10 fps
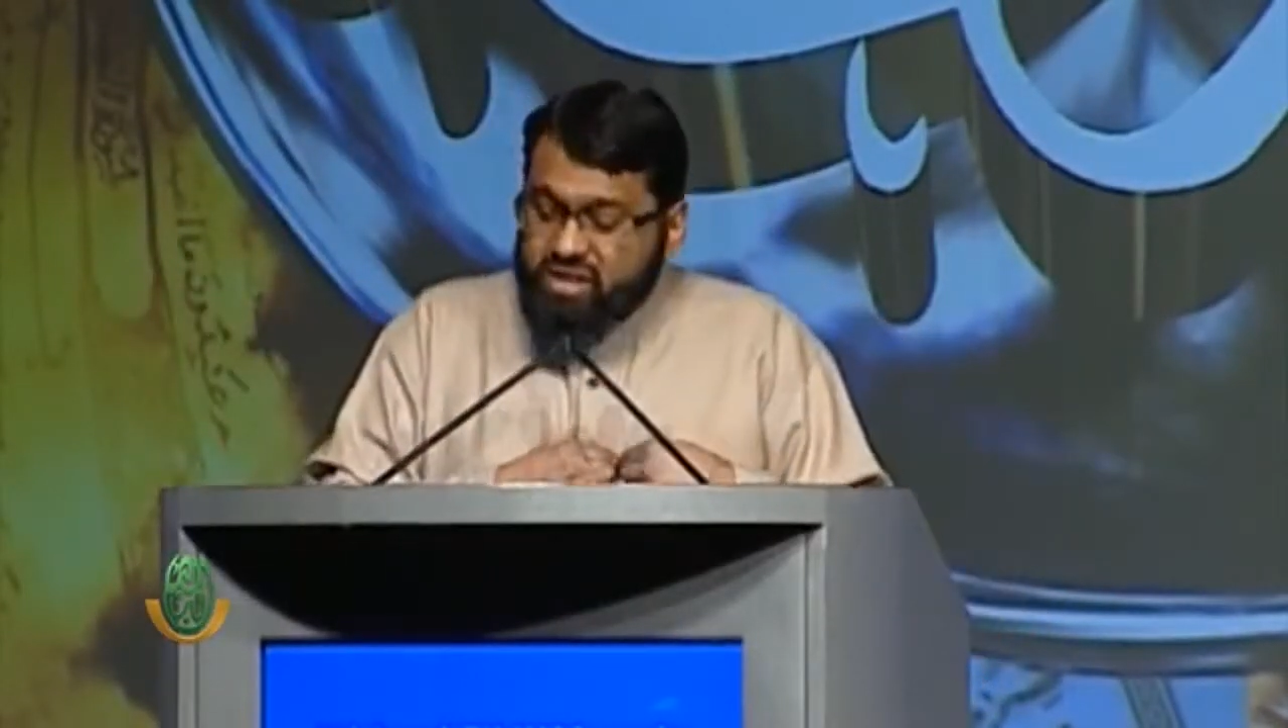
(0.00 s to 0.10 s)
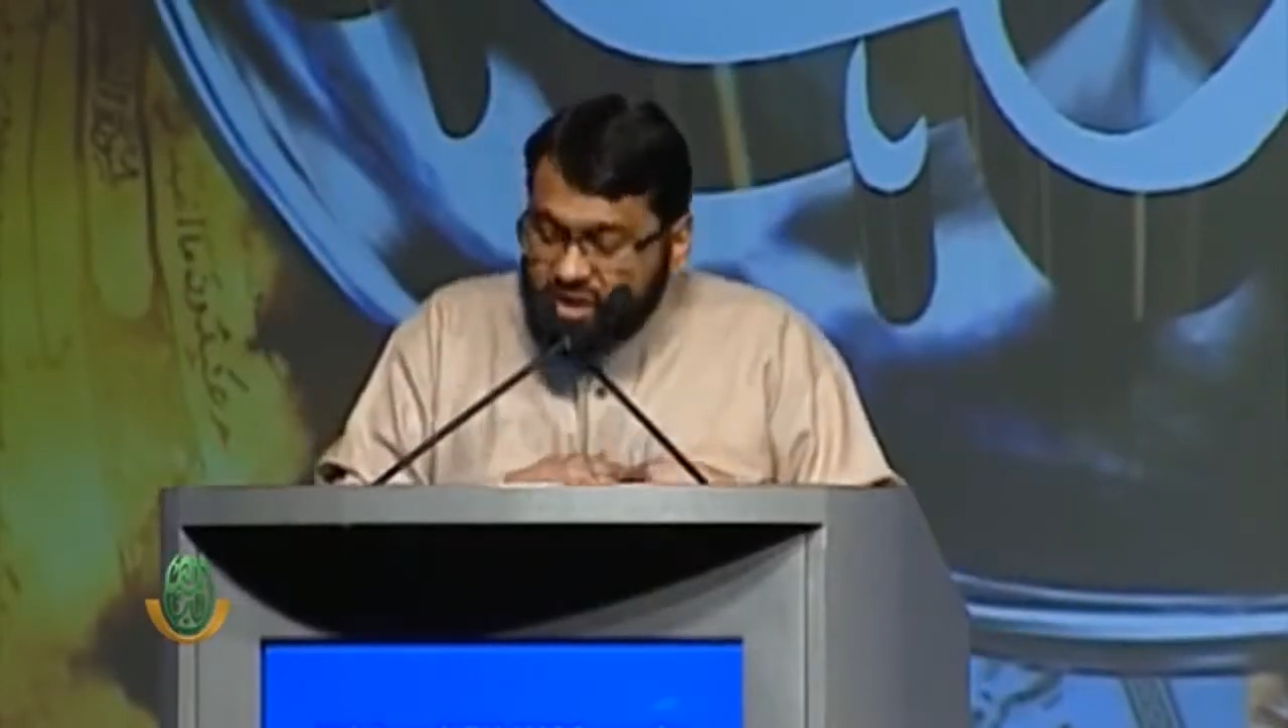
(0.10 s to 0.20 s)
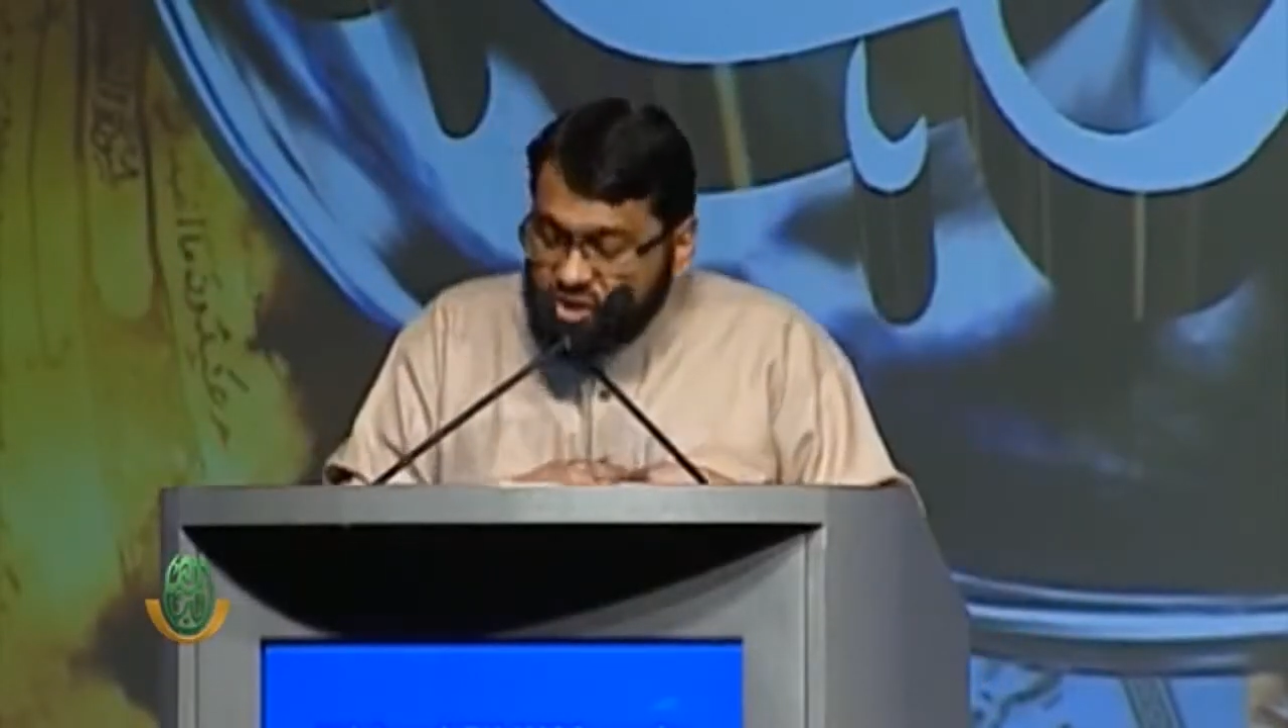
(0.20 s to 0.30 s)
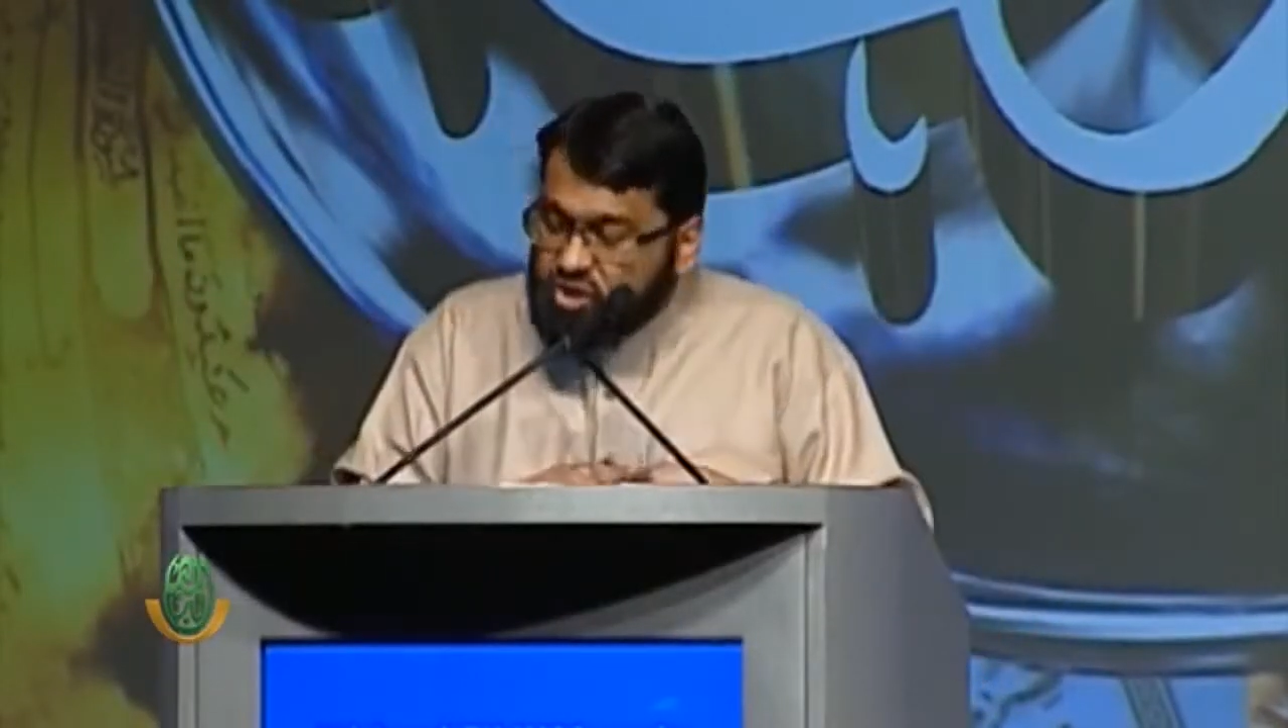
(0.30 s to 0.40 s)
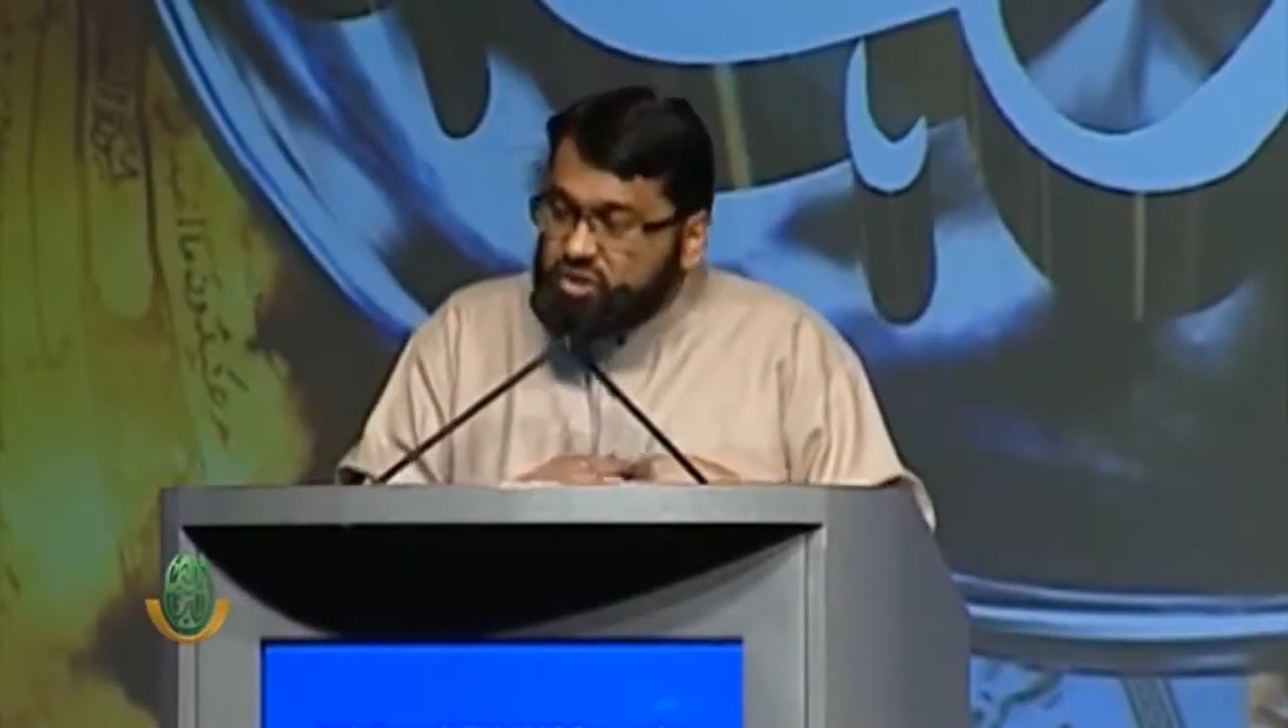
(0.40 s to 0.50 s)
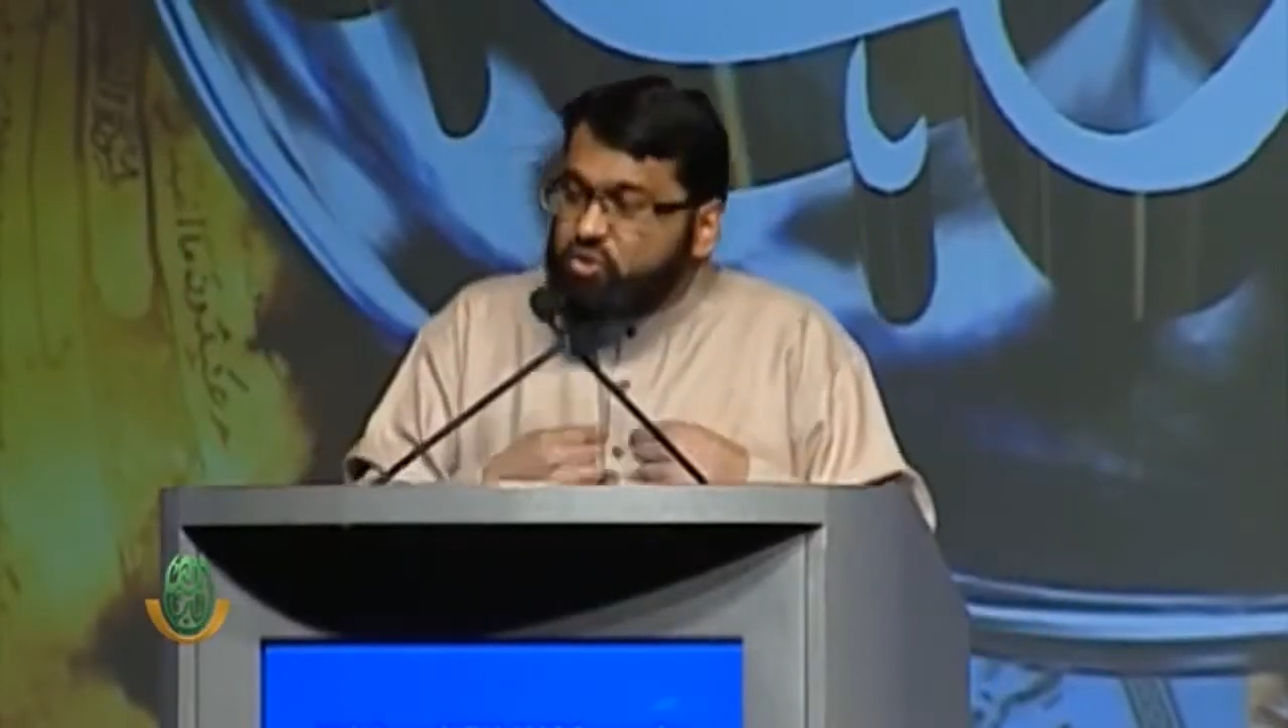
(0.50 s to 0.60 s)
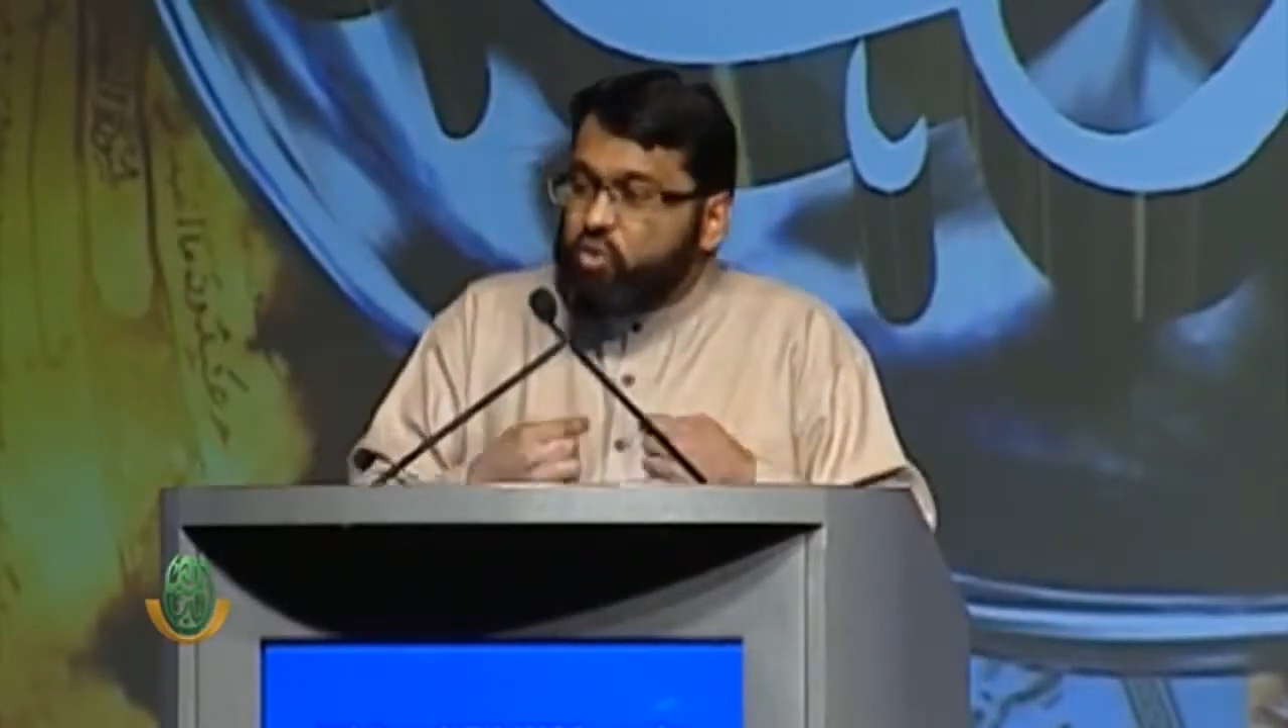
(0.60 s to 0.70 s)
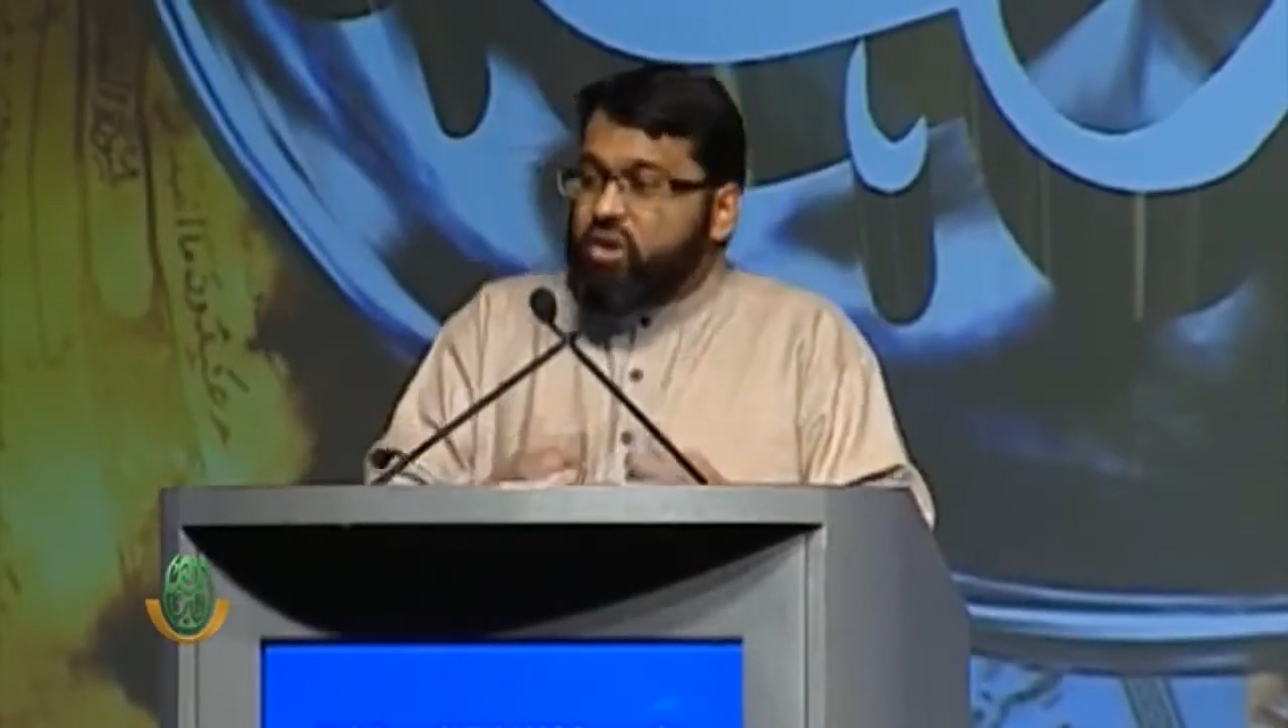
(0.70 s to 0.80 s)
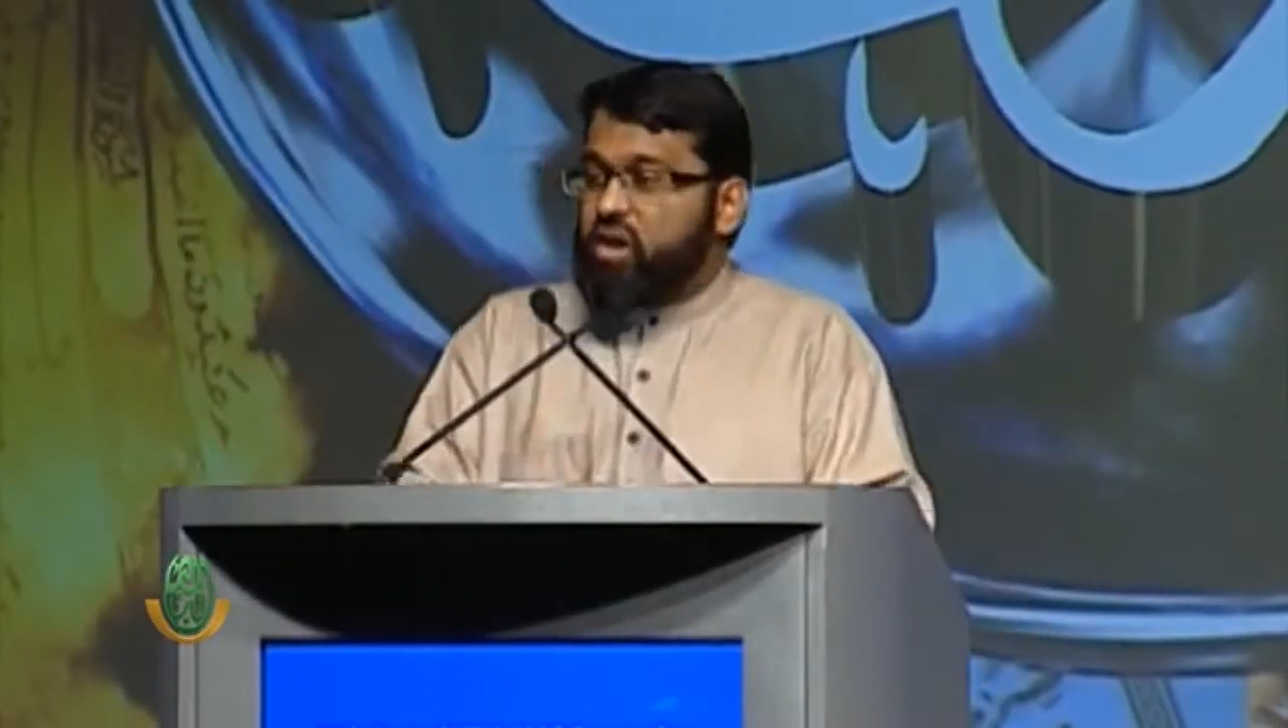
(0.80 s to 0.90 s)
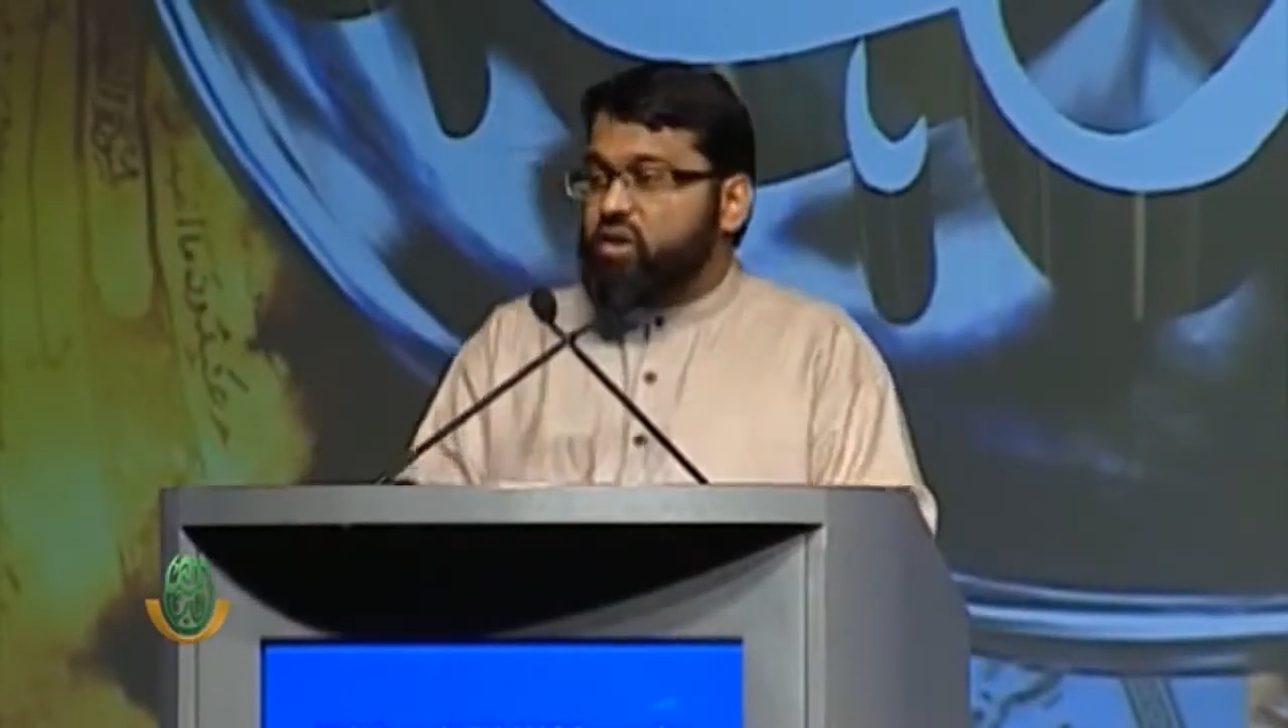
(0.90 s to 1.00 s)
intentions